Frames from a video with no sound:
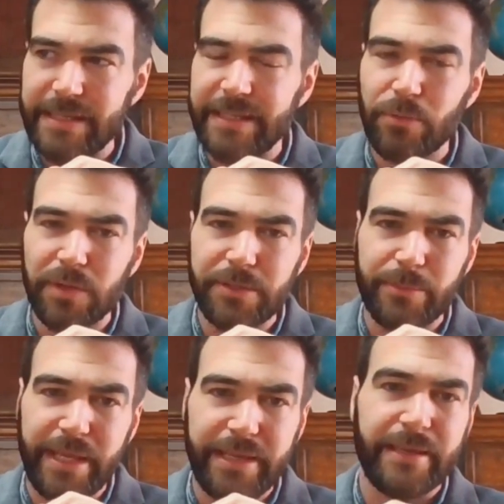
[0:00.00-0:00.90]
and
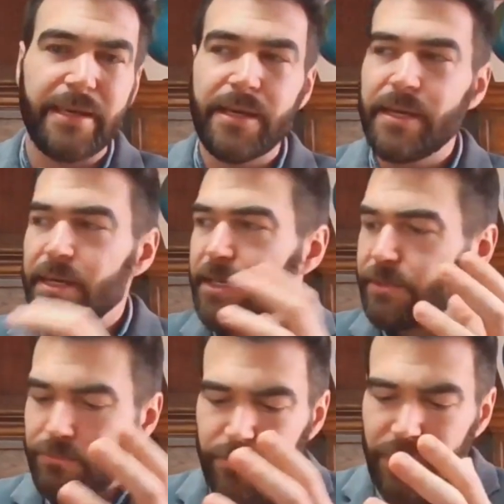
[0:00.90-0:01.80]

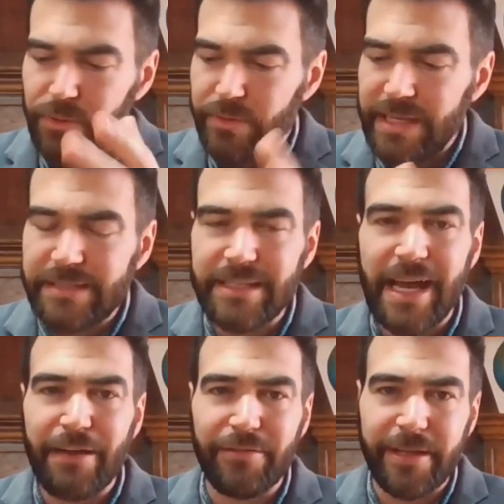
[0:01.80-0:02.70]
you need to
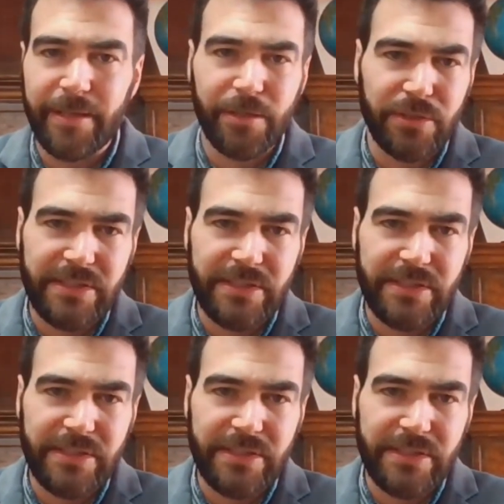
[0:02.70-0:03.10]
have like a good